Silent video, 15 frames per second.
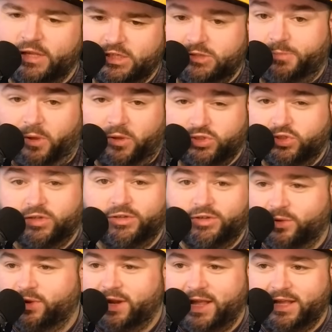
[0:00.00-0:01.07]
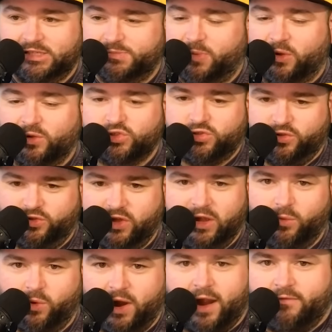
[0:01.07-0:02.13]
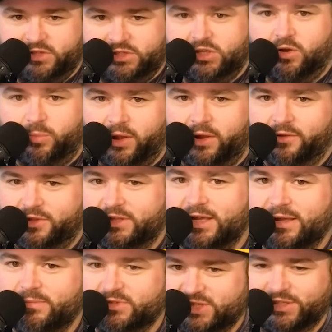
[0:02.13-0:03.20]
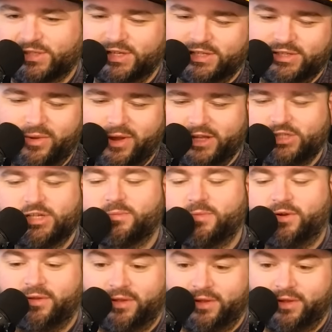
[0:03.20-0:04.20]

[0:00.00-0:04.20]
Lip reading: Spoelstra doing his Spoelstra thing where every single player on the team is listed as questionable.